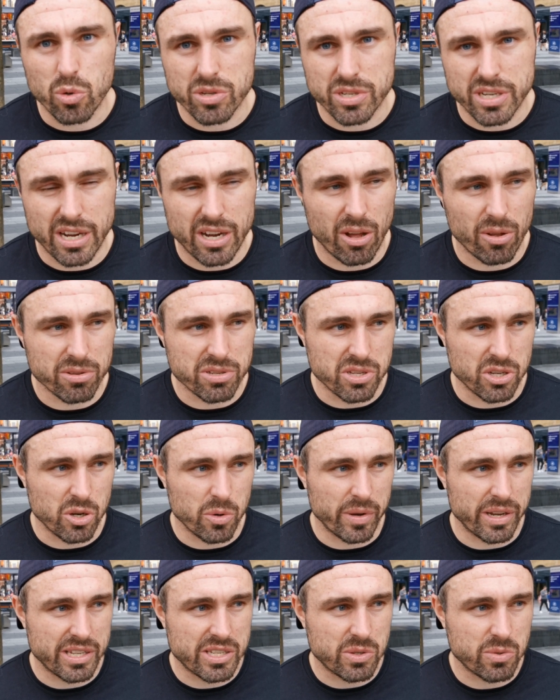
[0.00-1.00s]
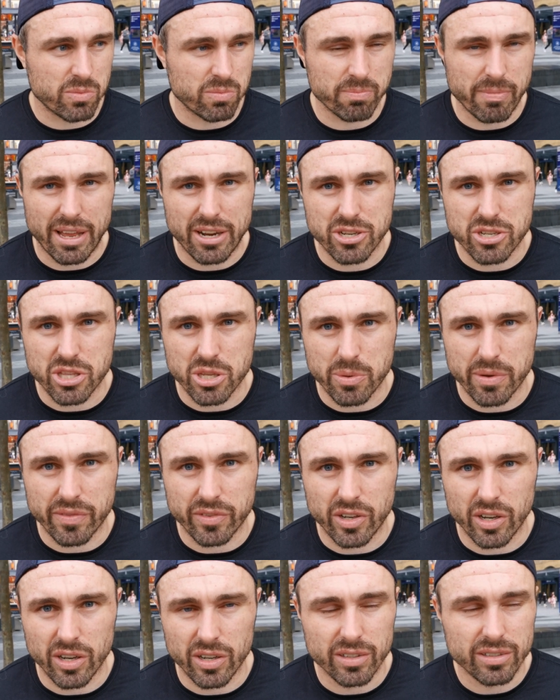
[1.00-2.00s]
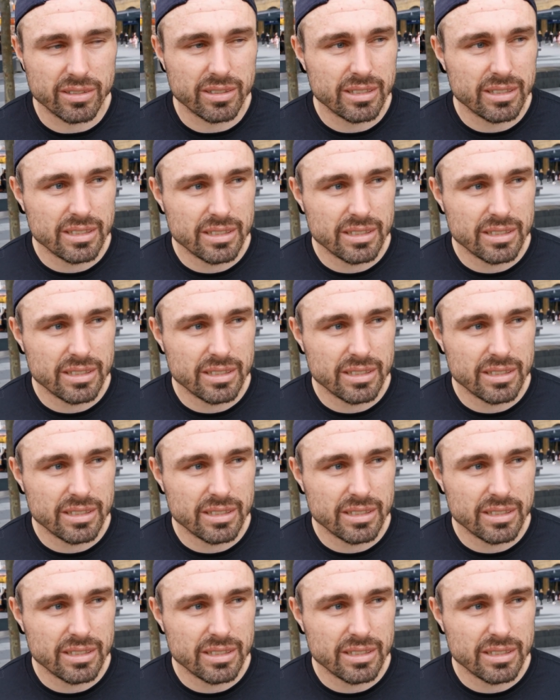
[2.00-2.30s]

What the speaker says: After Tuesday, and also it's bench that we've got.